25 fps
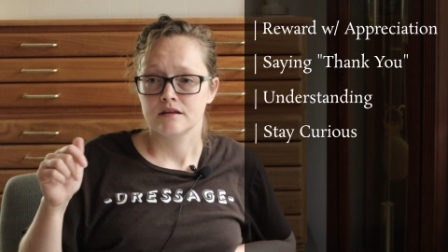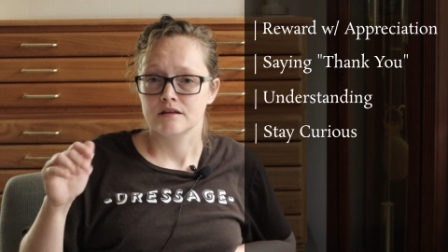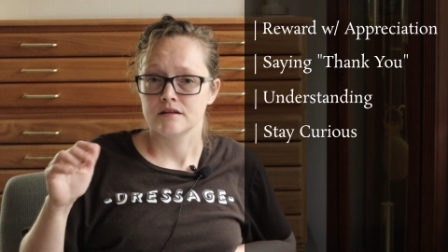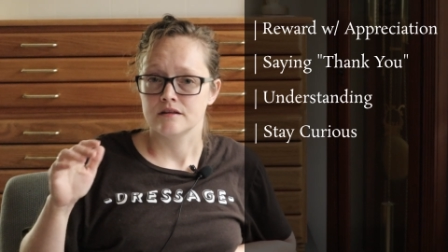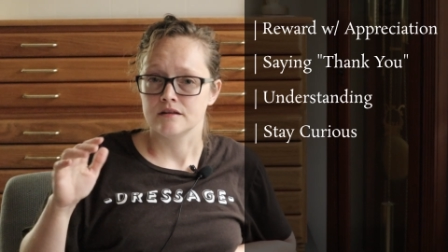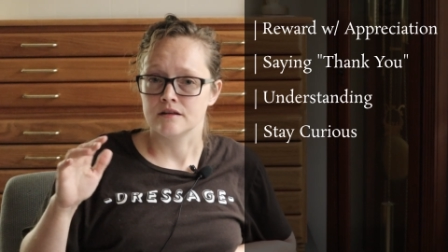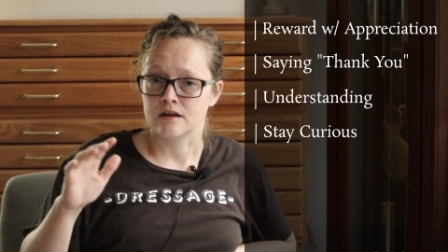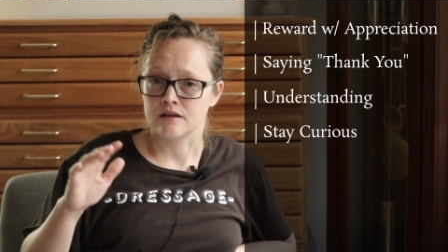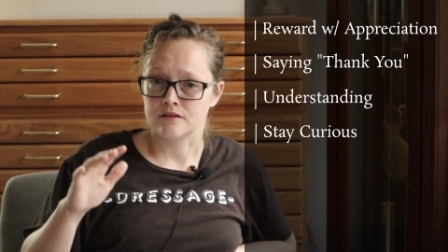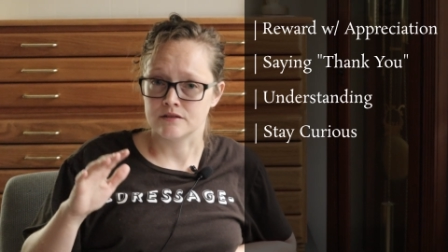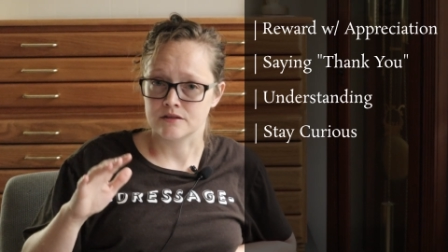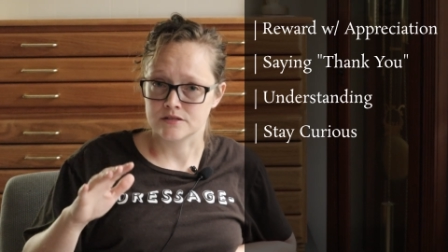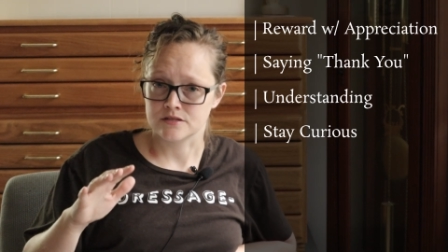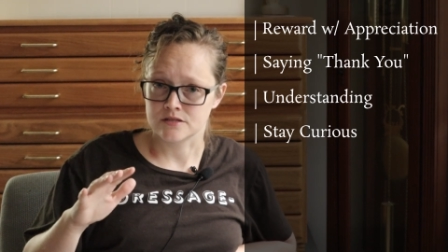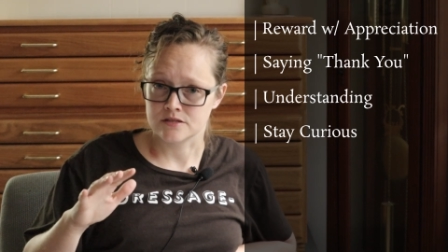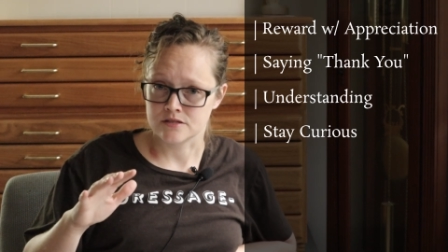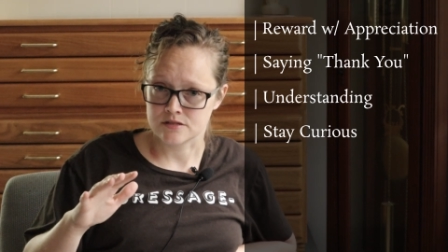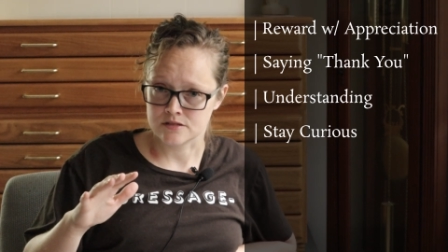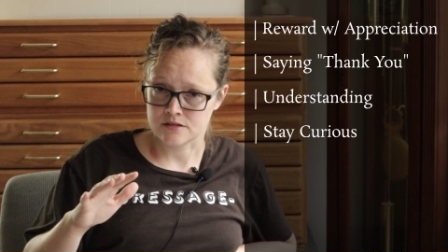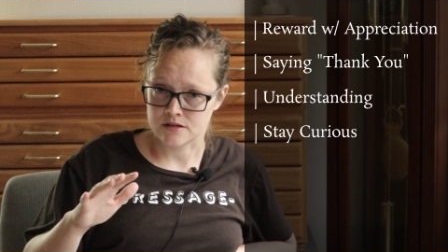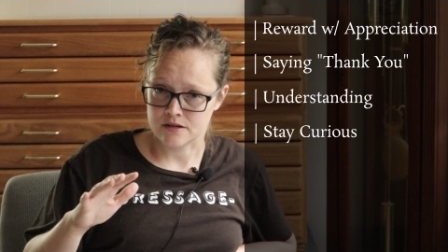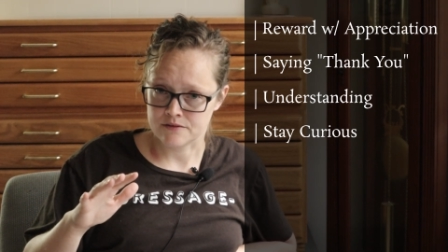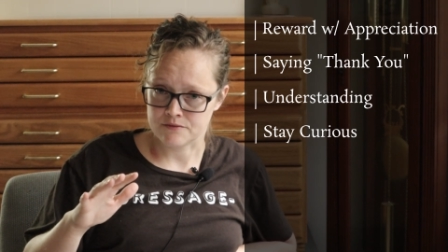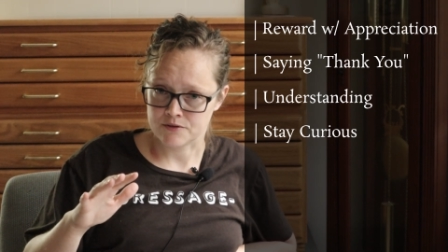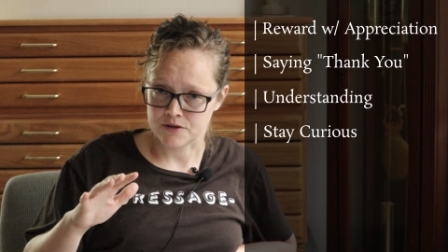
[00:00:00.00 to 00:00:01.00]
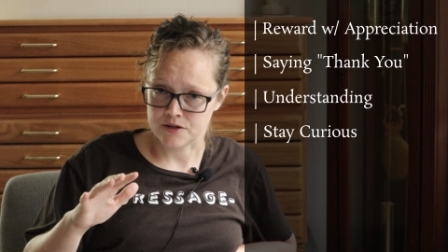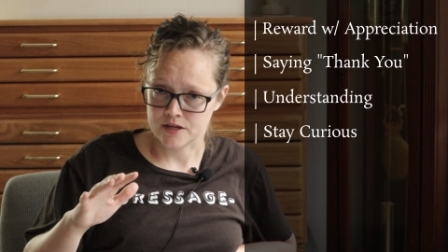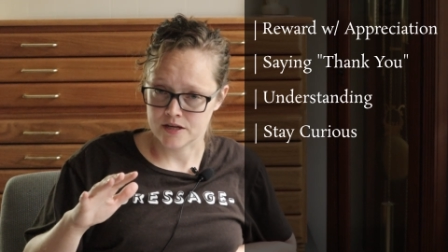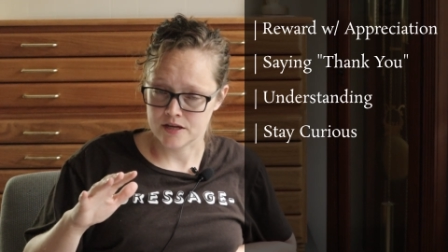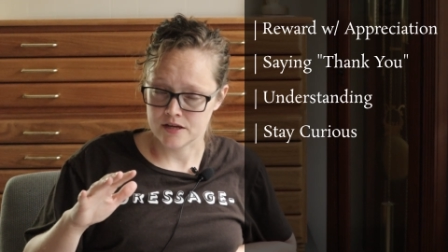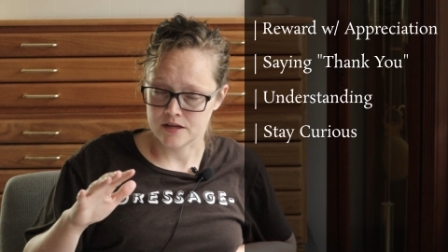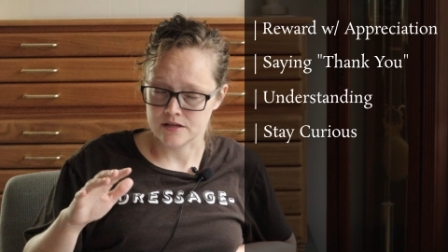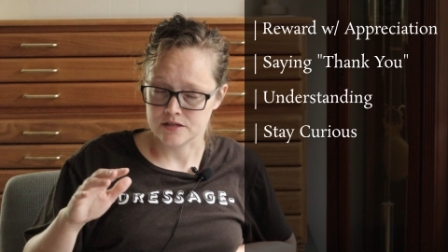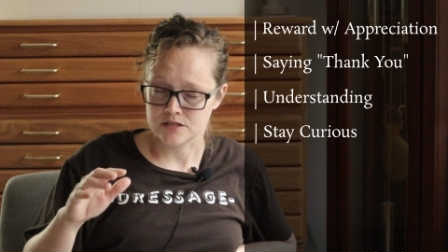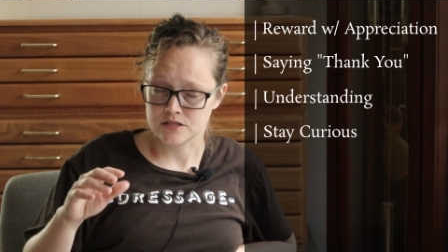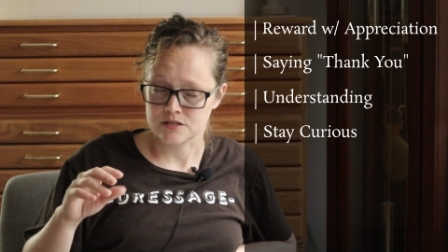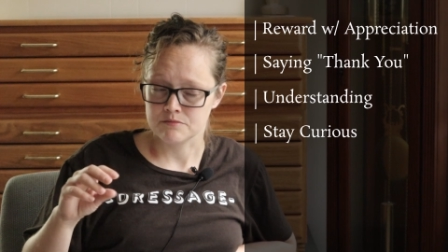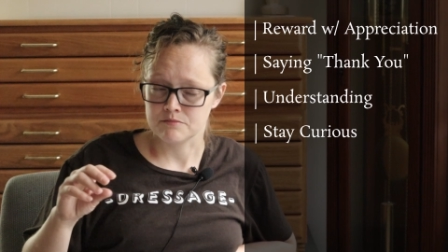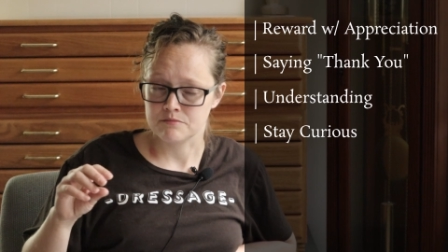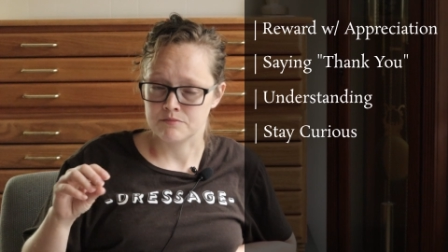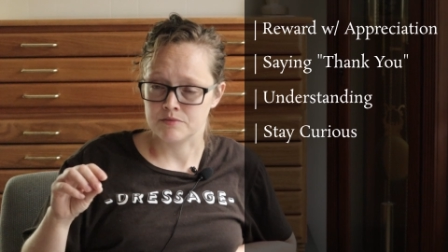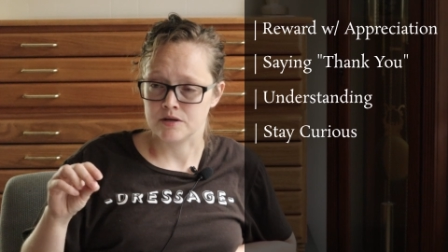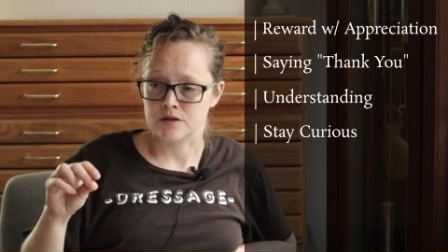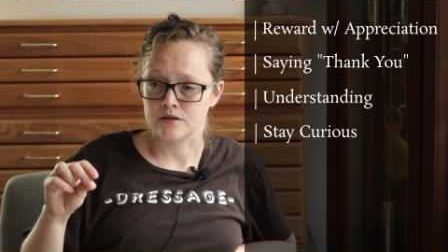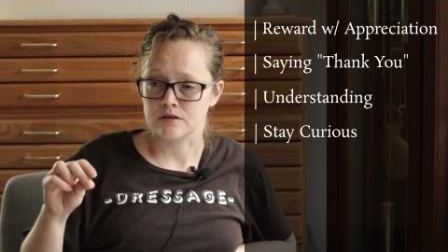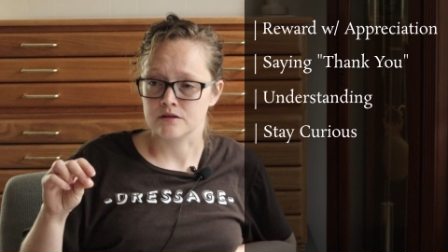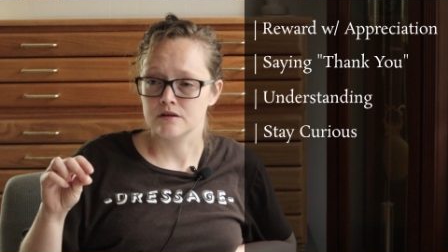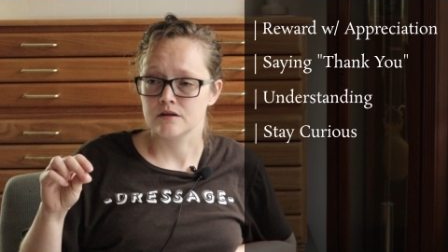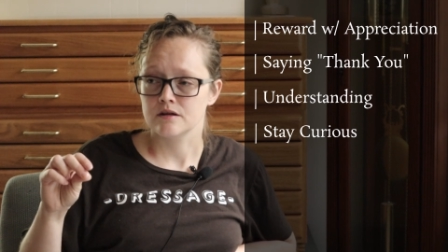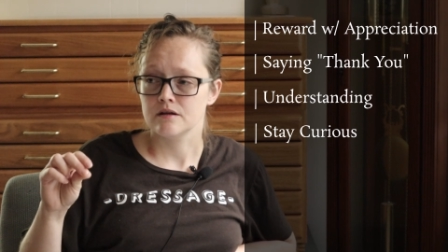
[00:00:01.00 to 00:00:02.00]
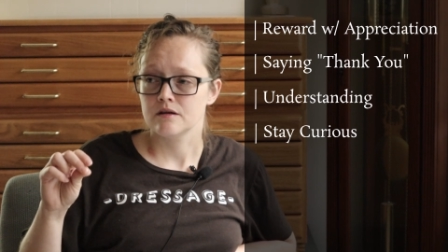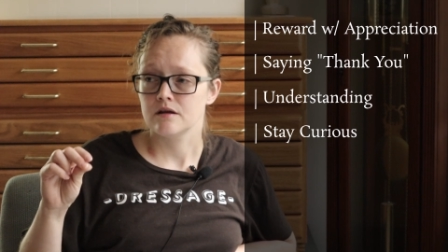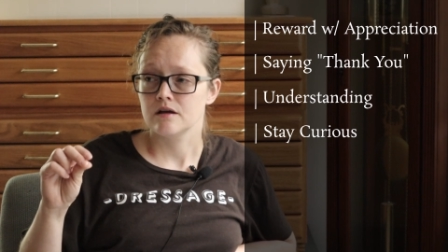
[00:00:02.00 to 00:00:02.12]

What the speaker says: now this isn't every case, but